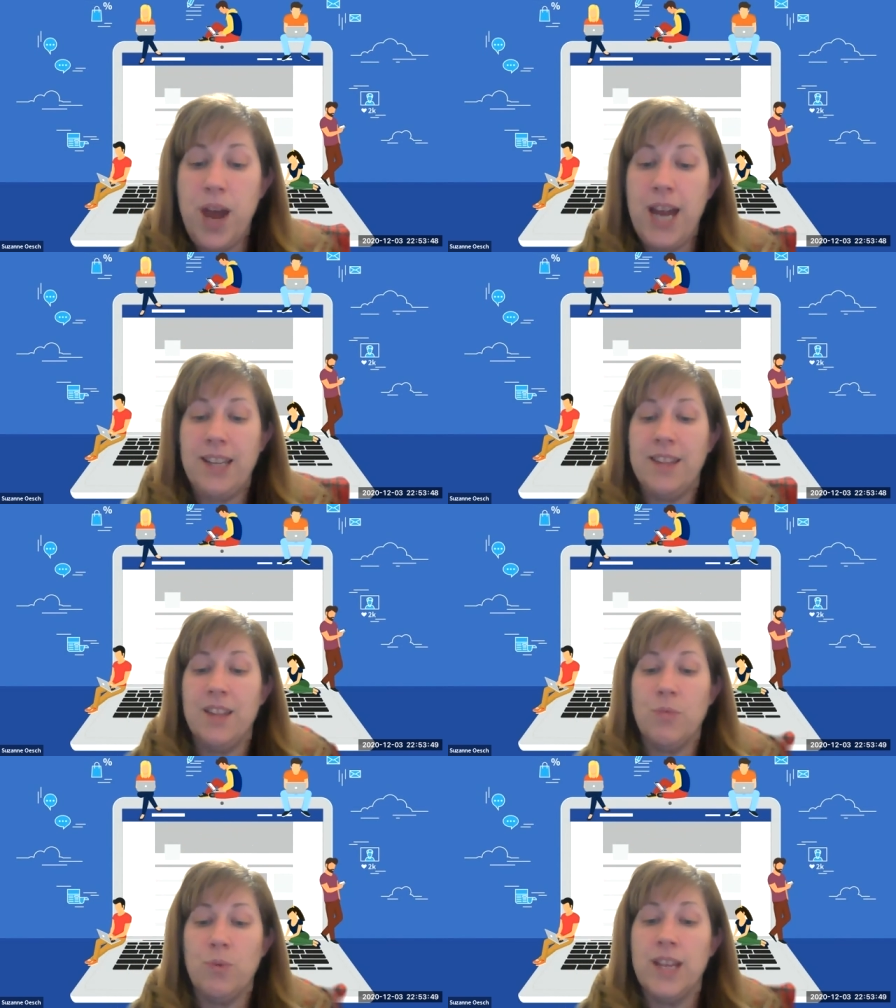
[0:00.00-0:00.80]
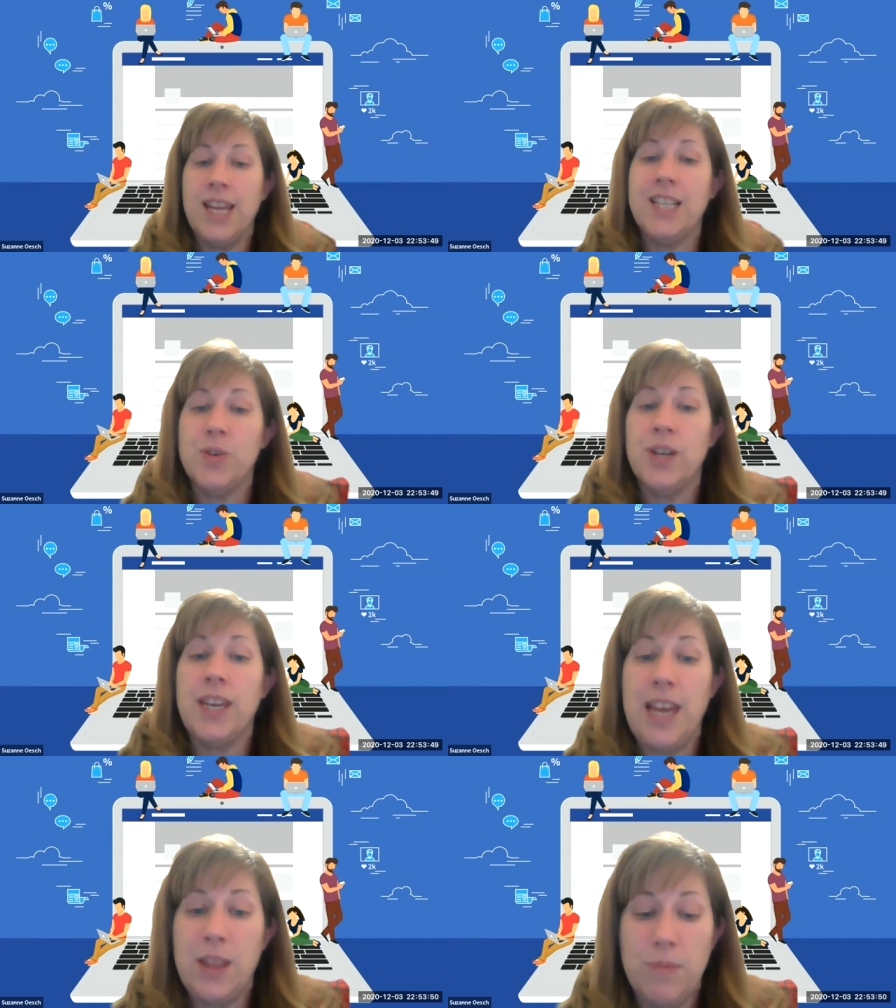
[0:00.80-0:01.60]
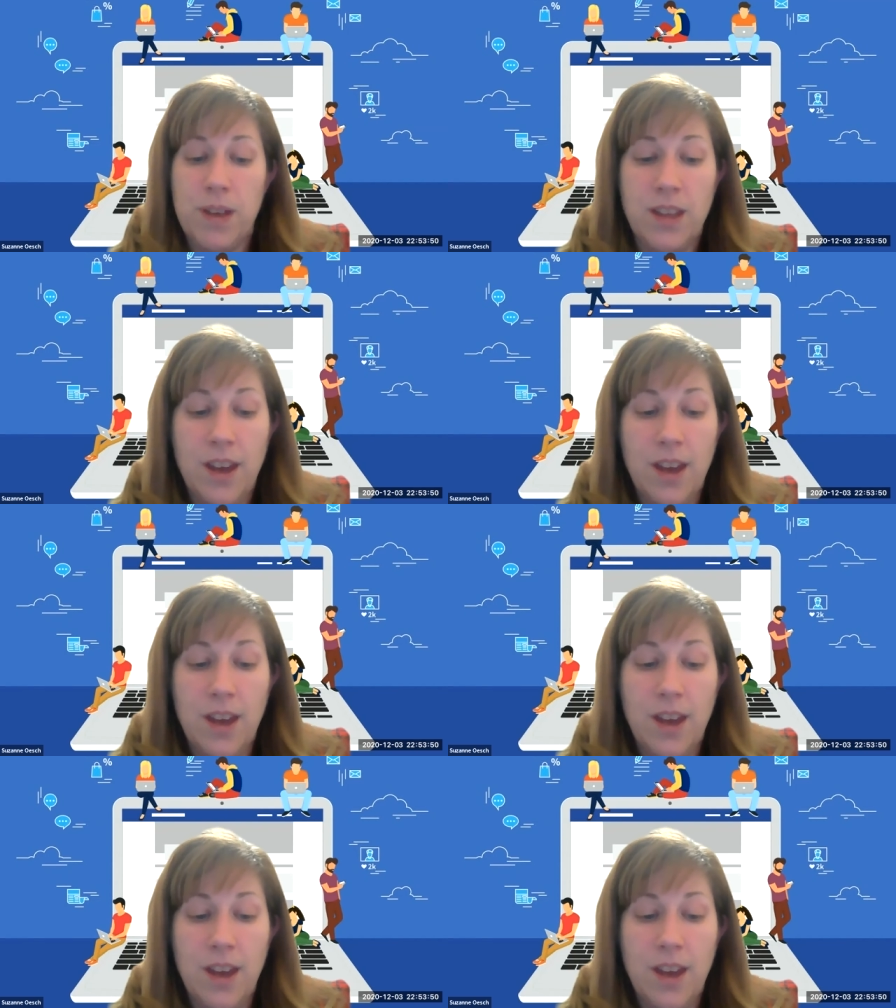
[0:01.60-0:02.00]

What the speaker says: practices related to engagement.